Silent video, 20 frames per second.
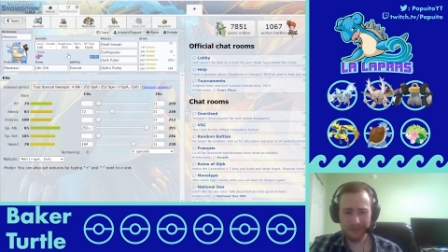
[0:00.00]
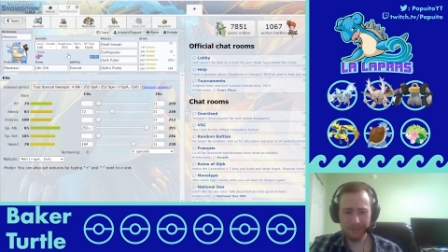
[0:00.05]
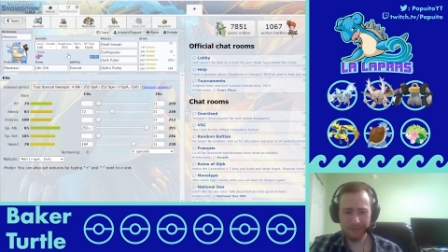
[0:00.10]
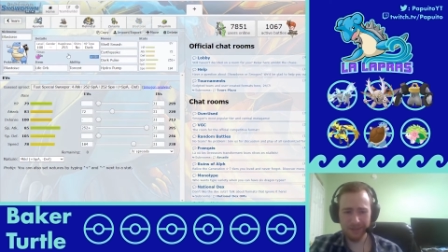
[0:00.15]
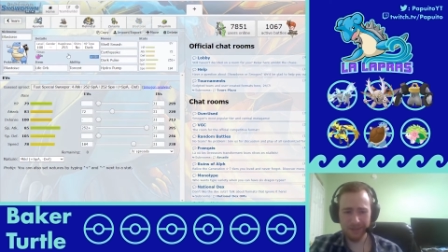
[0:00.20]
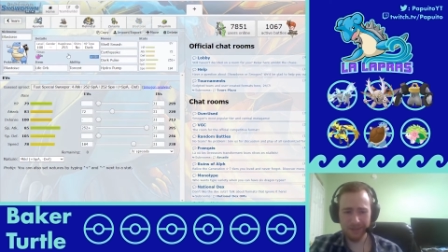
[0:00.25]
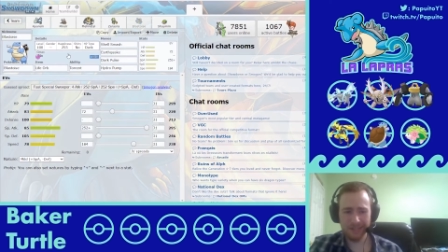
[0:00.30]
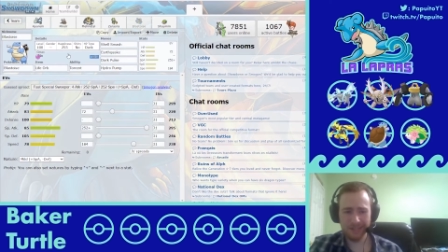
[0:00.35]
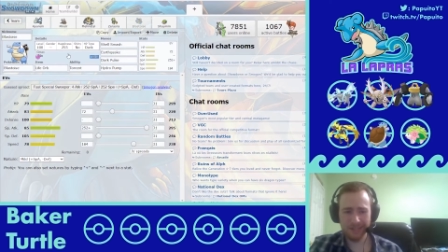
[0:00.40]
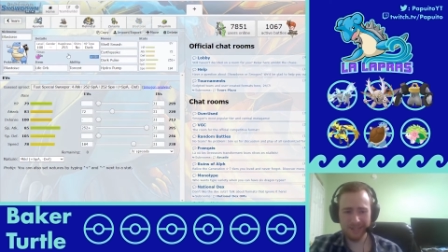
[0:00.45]

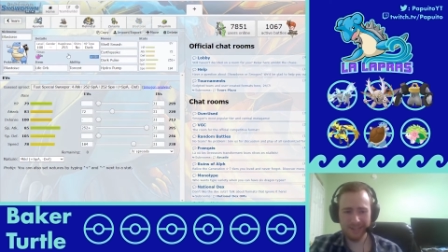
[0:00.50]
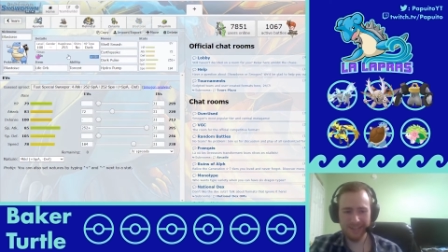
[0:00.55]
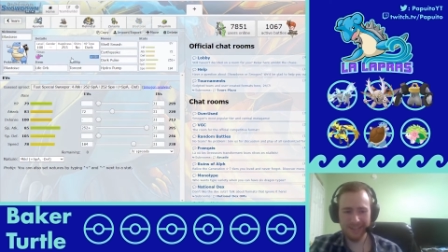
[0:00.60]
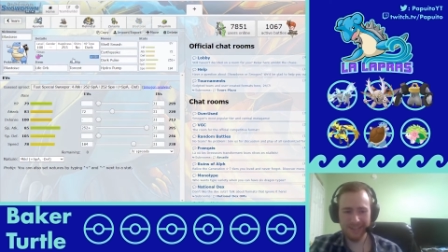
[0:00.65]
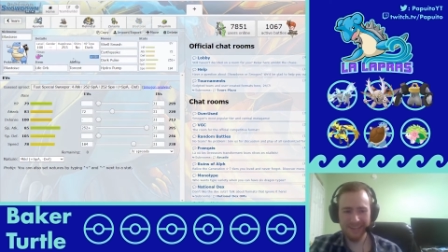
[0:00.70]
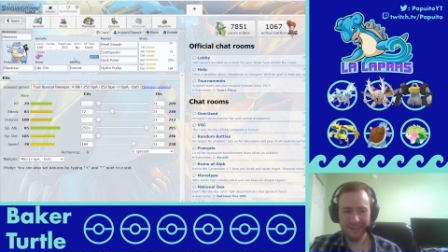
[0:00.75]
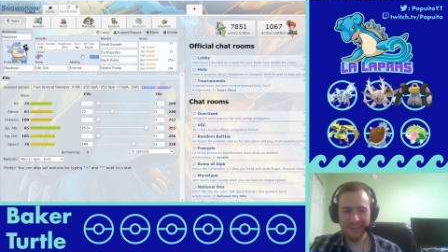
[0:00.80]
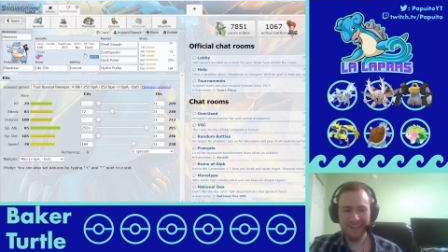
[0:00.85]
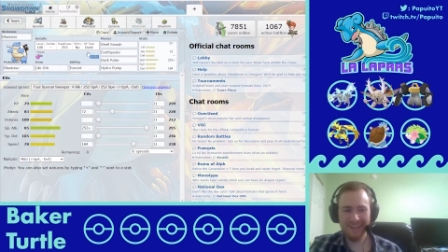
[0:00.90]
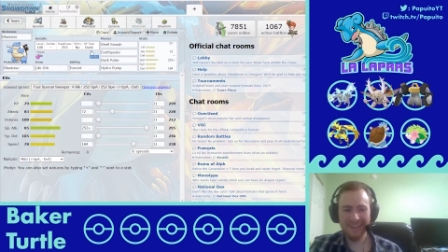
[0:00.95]
bring
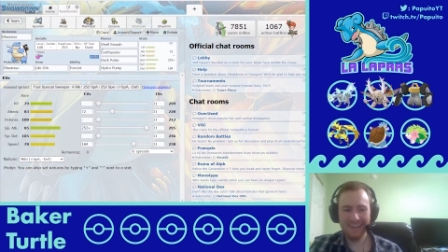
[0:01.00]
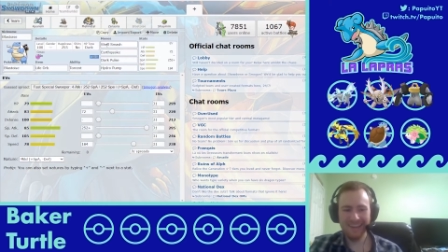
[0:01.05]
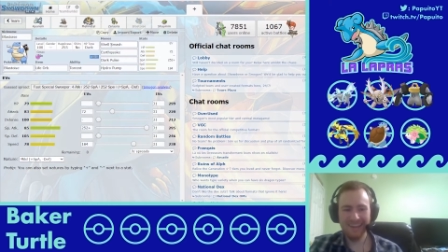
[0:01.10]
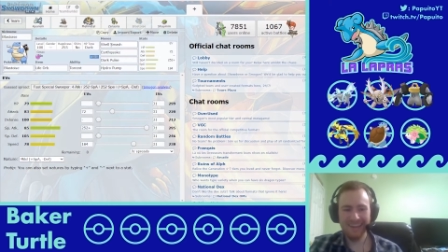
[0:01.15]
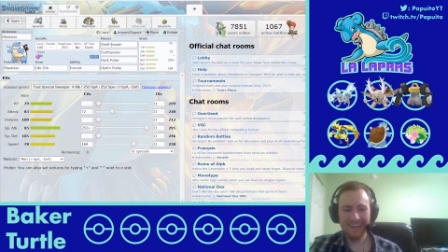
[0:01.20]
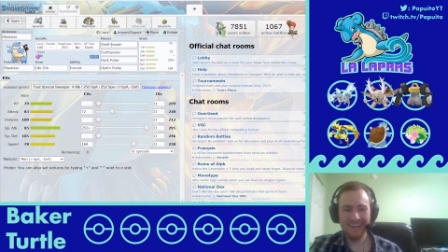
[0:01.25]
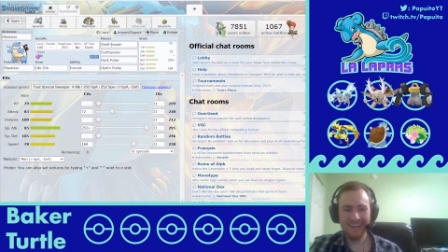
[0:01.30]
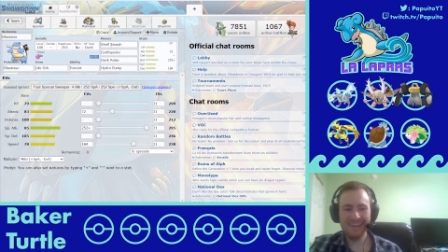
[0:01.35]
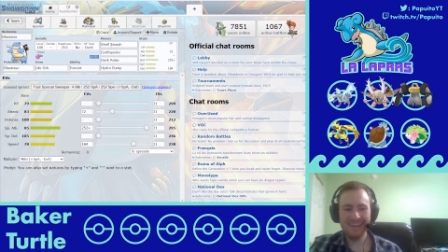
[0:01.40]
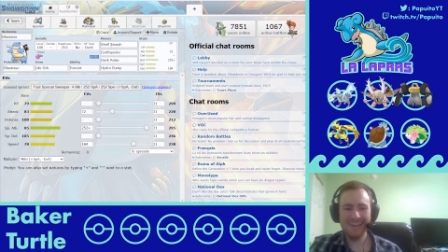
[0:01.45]

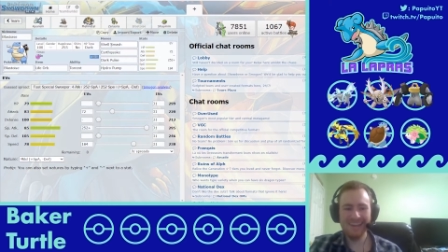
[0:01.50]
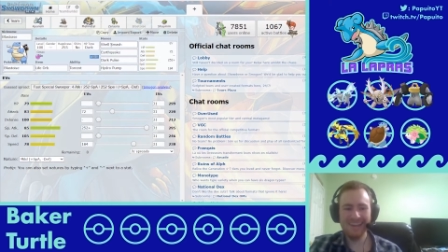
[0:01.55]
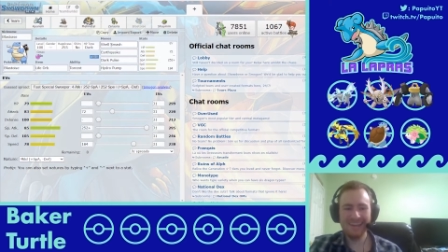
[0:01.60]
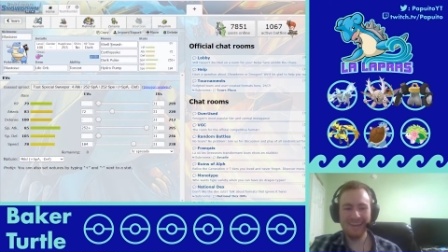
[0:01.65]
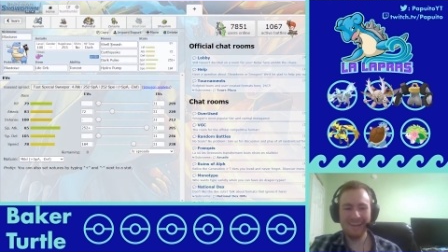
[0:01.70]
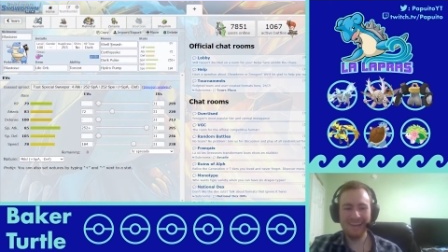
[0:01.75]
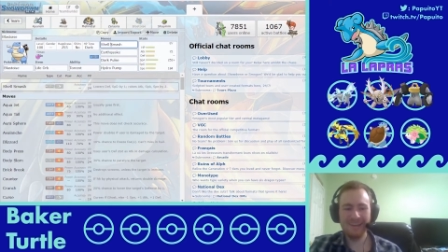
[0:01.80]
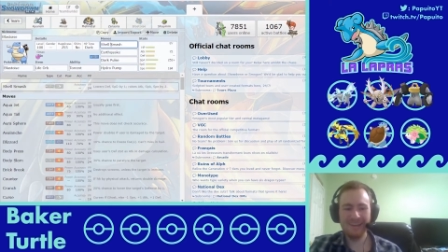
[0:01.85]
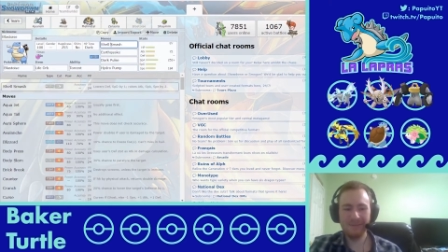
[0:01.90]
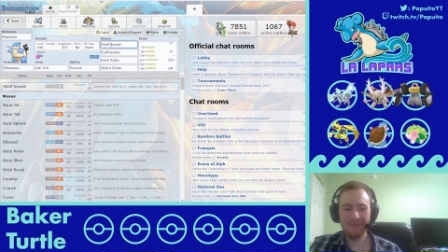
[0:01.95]

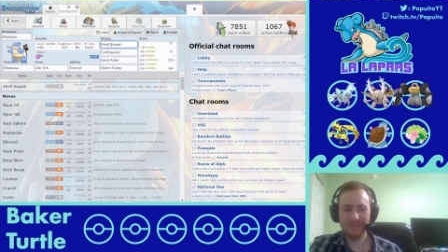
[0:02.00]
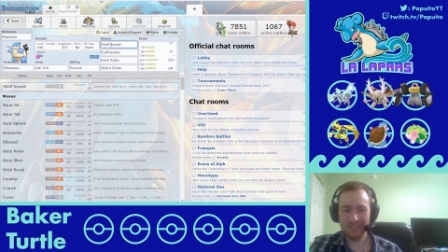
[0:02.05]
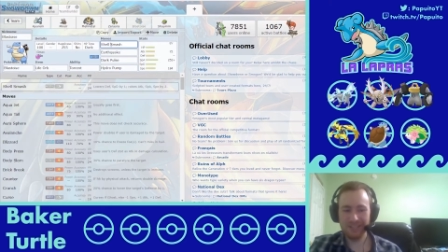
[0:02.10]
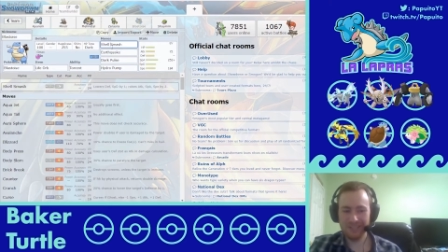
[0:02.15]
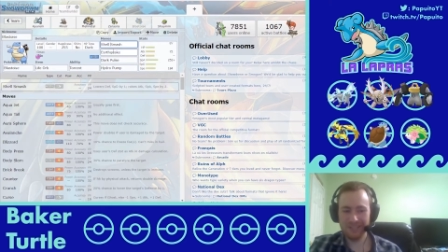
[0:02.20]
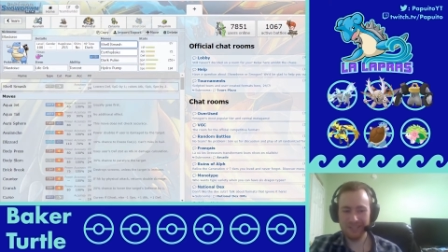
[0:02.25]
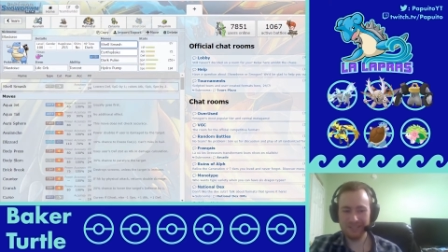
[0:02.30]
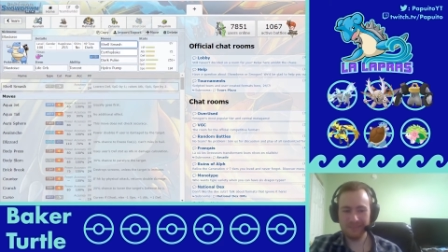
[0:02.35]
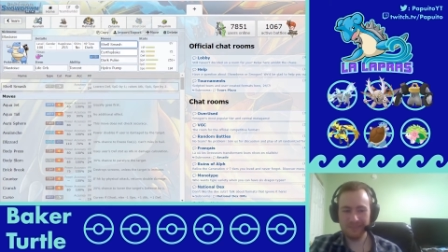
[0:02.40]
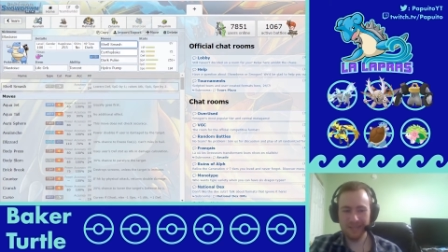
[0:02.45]
with
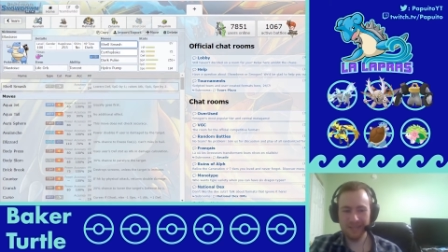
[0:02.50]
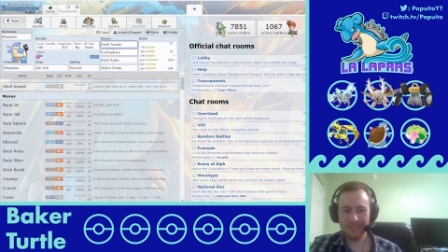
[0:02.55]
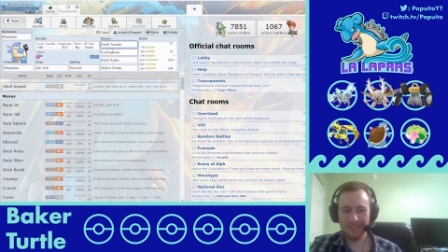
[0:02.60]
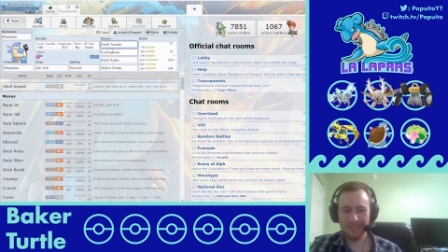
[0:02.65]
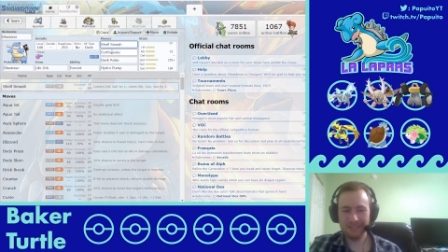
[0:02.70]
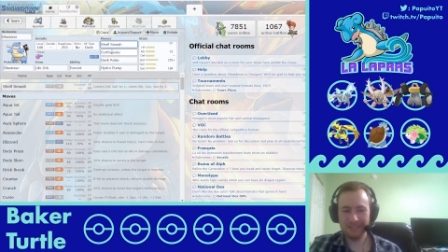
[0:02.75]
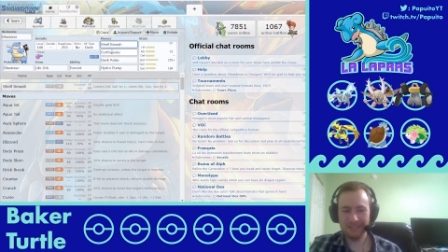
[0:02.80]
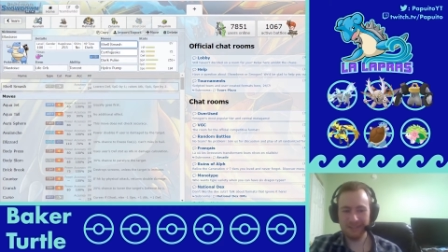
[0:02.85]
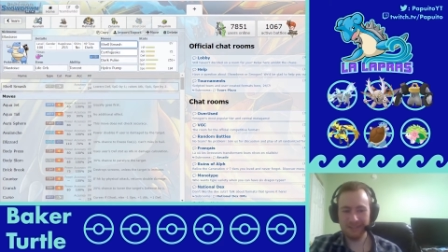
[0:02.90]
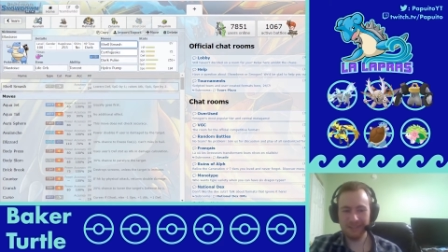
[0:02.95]
Shell
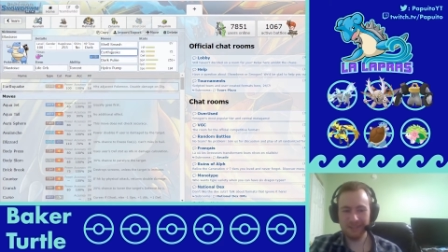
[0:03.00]
Smash.